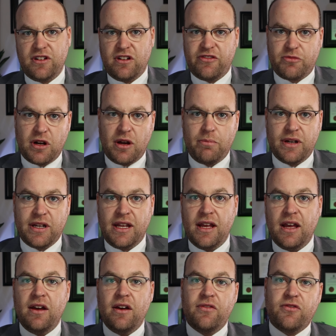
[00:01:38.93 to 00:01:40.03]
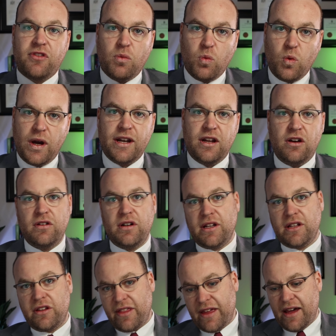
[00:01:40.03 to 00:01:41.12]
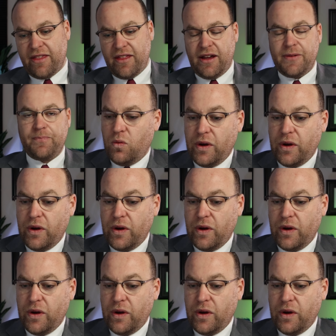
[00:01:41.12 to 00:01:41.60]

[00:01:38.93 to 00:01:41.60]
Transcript: of property from one owner to the other.